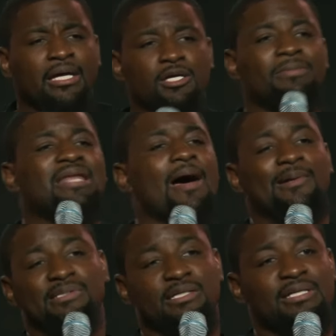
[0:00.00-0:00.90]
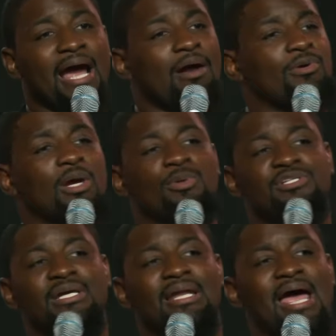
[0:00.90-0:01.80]
Hear me loud and clear today. I don't care what
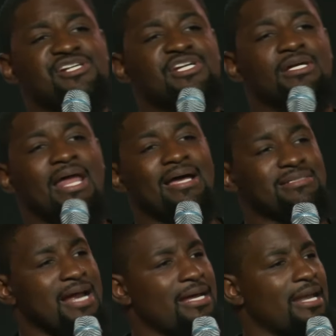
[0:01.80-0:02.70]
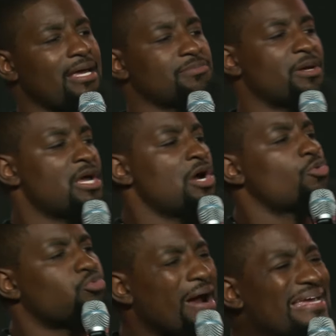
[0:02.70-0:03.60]
you did last year, last night, last month.
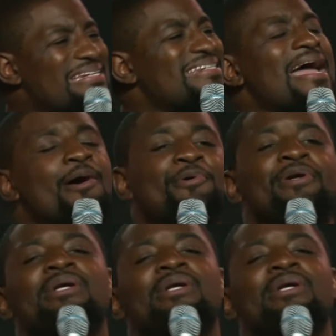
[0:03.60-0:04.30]
Right now,